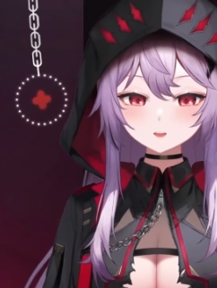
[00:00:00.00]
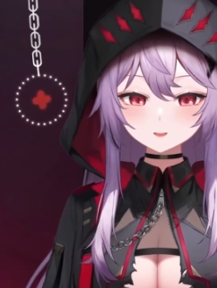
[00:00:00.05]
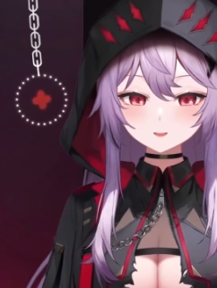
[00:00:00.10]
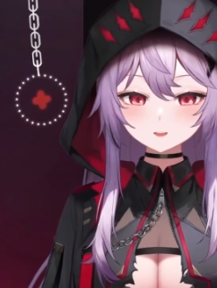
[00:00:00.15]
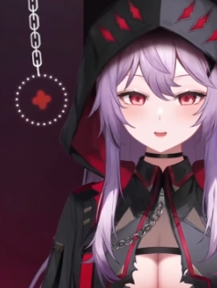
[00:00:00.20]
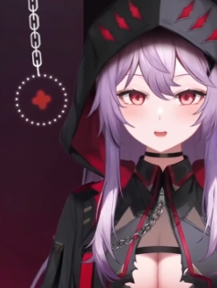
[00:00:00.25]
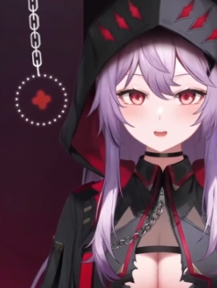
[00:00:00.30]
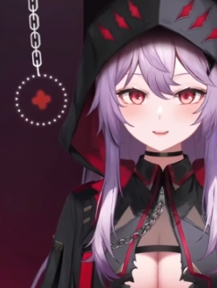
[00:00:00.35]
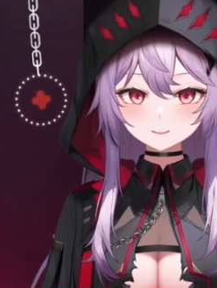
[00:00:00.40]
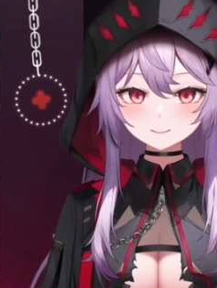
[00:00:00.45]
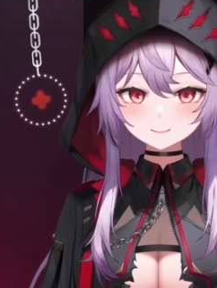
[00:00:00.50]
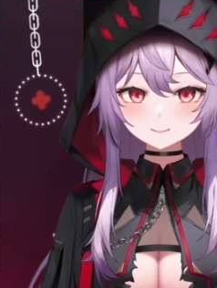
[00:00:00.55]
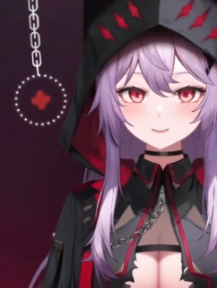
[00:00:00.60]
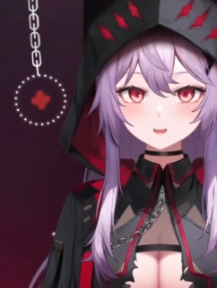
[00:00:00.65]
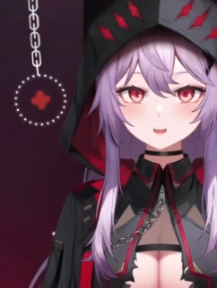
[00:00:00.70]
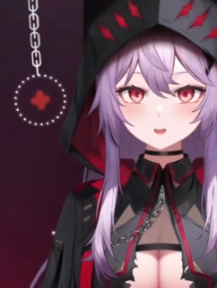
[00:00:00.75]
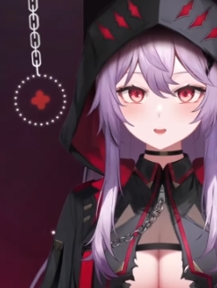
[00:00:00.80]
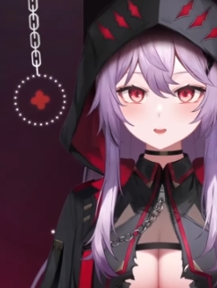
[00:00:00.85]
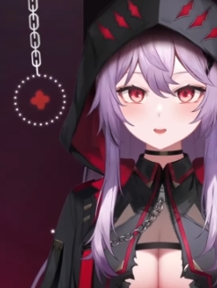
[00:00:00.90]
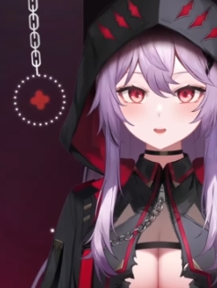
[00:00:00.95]
me. These
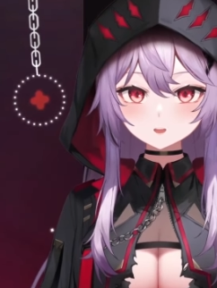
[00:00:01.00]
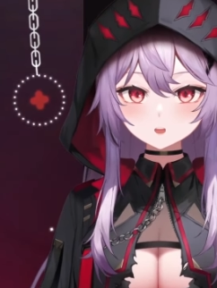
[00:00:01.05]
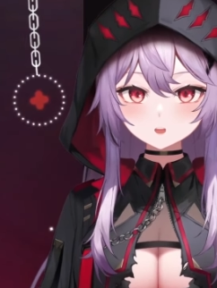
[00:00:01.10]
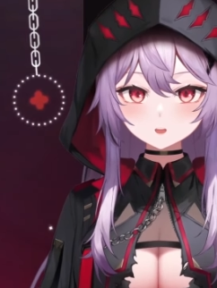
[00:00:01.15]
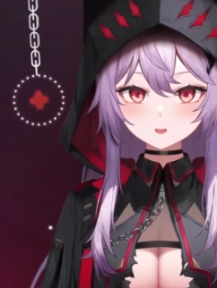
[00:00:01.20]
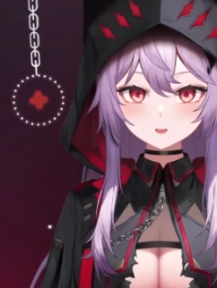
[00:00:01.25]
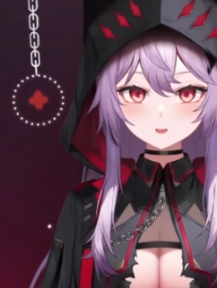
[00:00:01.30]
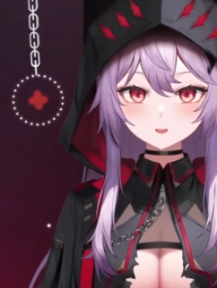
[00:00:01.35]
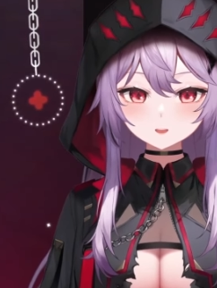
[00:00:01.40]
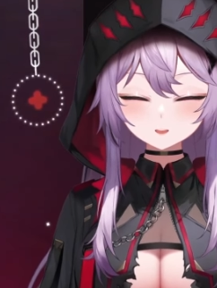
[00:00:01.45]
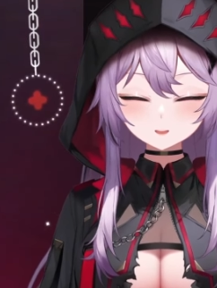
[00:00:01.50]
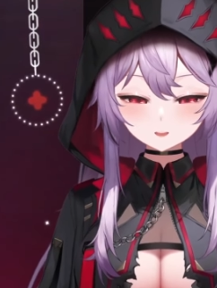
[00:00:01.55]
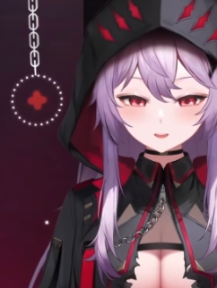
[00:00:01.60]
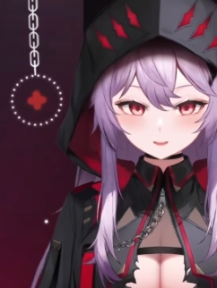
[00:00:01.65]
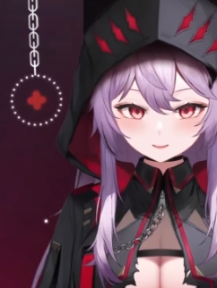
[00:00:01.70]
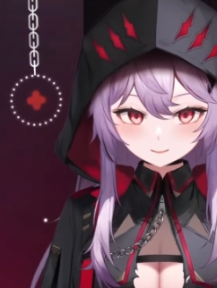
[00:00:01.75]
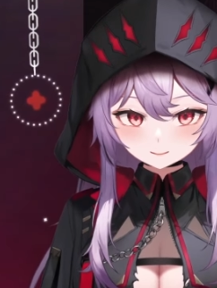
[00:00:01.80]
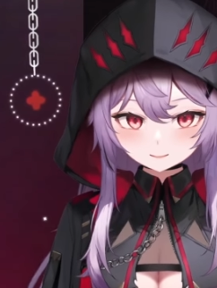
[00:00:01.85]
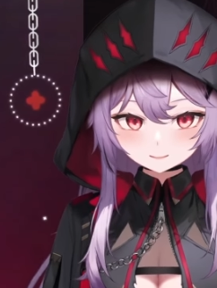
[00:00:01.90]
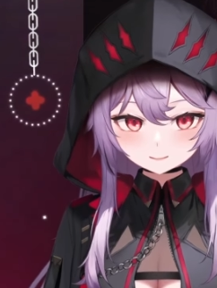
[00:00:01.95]
clothes,
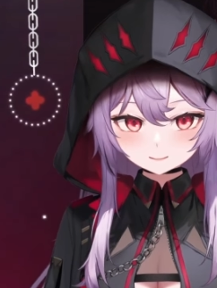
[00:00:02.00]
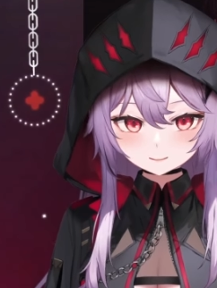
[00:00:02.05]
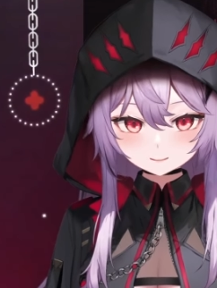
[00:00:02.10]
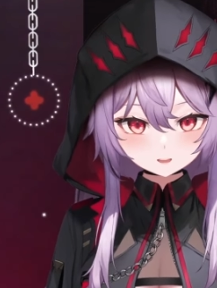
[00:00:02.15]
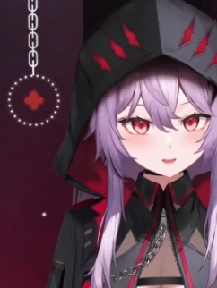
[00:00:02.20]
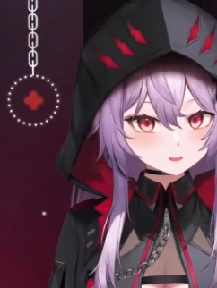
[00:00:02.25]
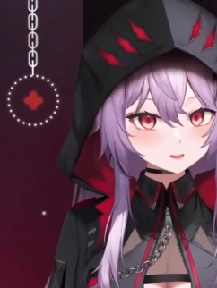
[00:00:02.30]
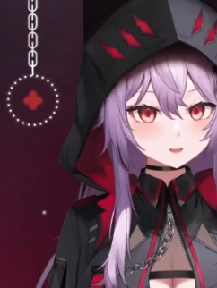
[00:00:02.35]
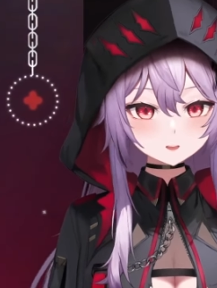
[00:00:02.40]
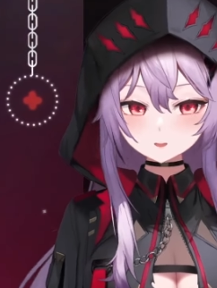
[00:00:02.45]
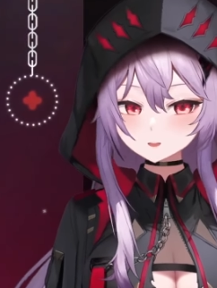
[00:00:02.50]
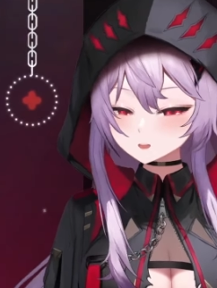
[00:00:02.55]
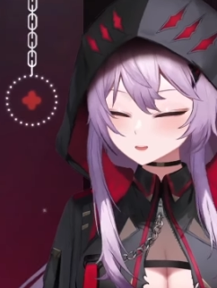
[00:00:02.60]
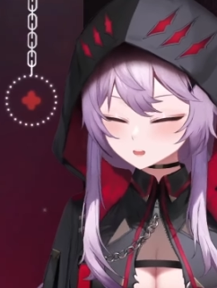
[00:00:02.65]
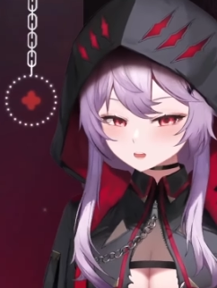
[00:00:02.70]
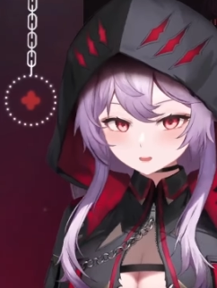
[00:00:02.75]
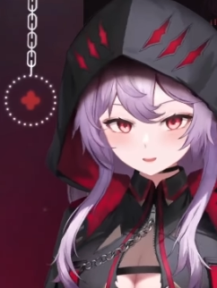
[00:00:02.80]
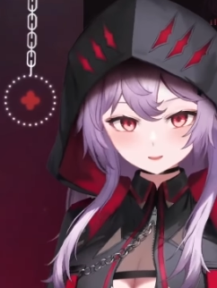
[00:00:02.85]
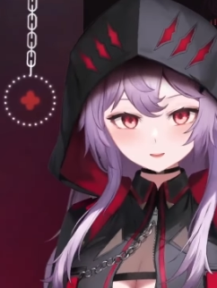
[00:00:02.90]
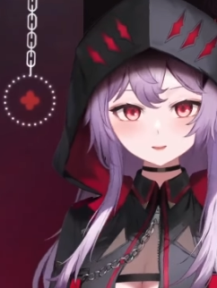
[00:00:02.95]
all this
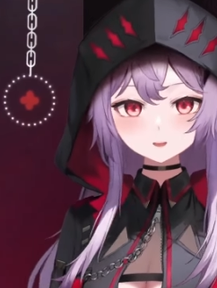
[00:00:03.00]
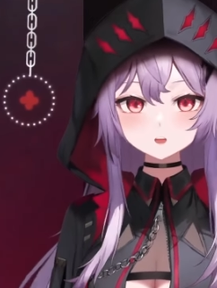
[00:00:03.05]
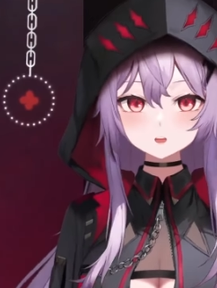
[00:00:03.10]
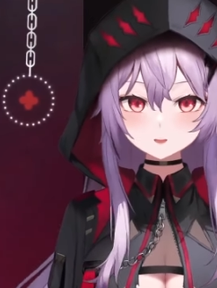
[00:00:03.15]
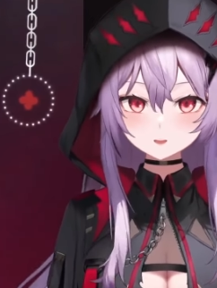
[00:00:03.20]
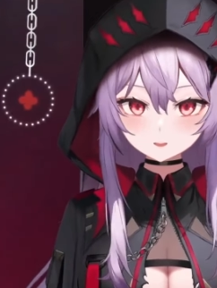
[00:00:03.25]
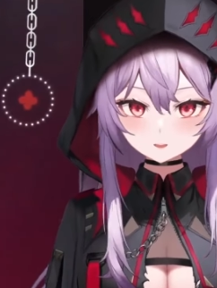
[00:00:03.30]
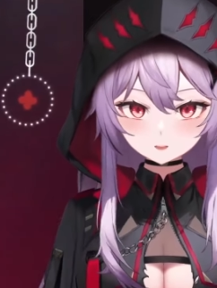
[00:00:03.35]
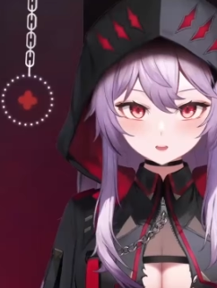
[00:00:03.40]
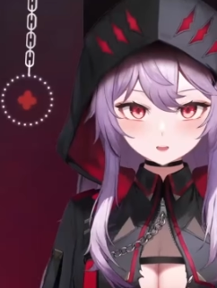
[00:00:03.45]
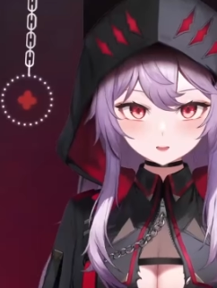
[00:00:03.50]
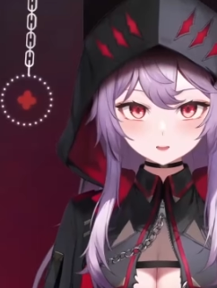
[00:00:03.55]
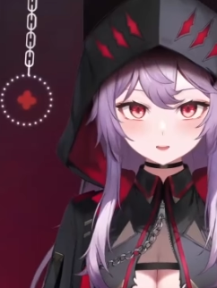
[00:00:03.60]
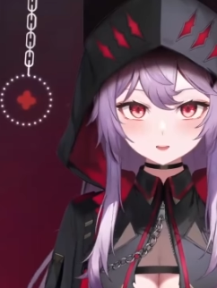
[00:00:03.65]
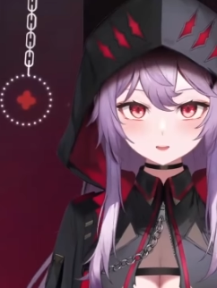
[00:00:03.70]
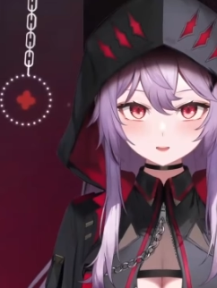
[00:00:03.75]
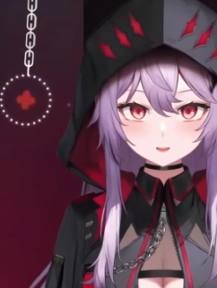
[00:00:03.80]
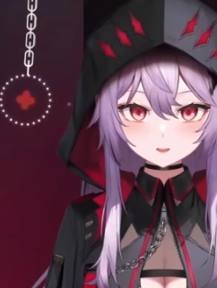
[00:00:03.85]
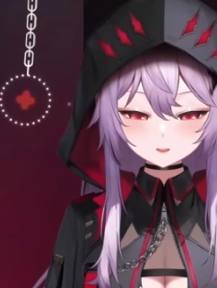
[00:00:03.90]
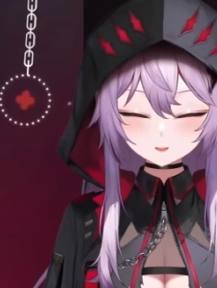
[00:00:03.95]
outfit, all these clothes,
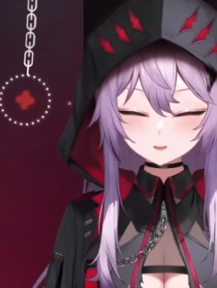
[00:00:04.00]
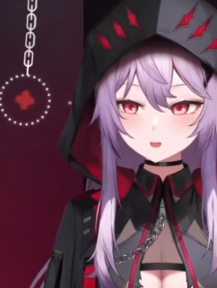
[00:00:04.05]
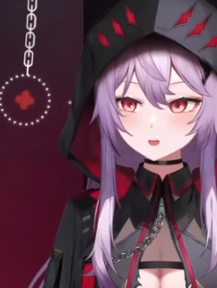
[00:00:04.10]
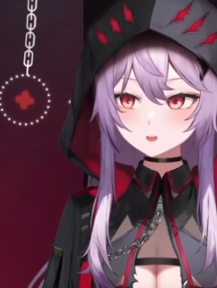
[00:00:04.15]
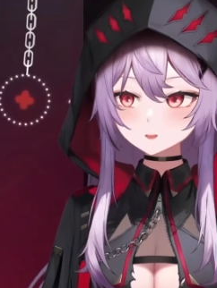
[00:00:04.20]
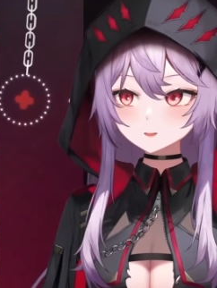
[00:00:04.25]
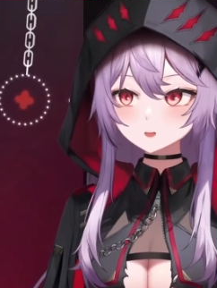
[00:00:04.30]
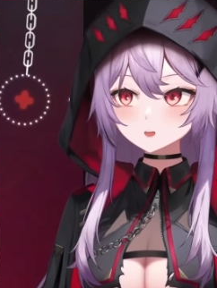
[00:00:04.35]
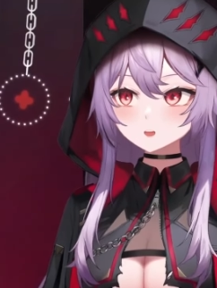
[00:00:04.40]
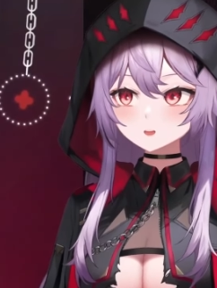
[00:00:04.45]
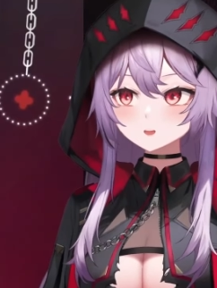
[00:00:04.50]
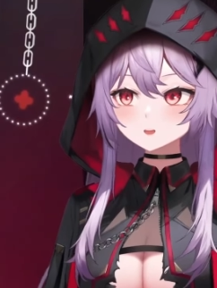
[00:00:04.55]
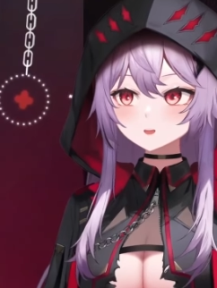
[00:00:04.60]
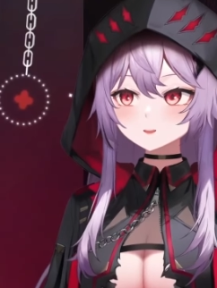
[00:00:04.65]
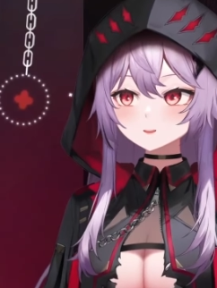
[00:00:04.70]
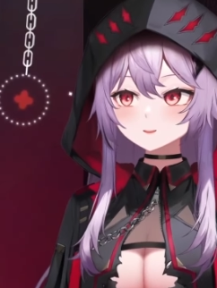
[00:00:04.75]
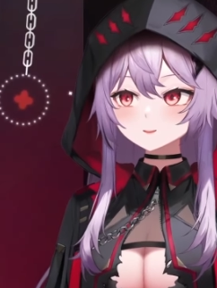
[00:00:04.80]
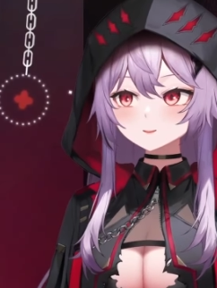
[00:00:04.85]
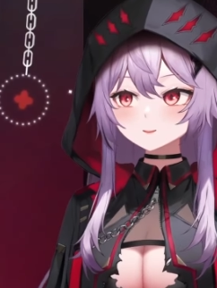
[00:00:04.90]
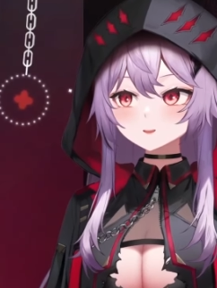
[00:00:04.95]
they're living
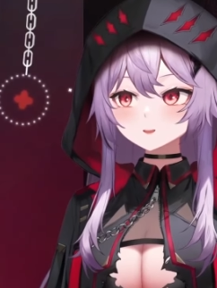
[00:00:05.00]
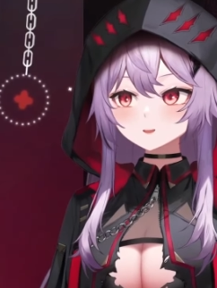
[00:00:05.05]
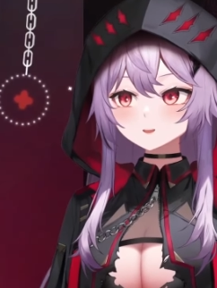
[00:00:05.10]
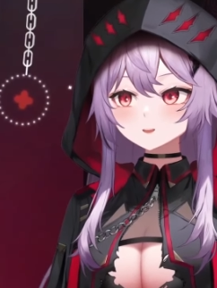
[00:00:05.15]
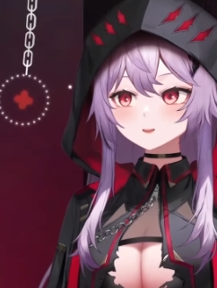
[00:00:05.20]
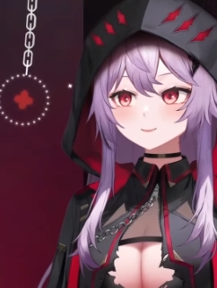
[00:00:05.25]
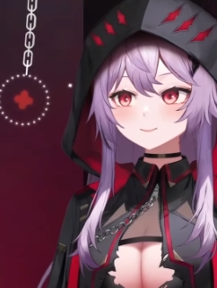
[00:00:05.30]
clothes.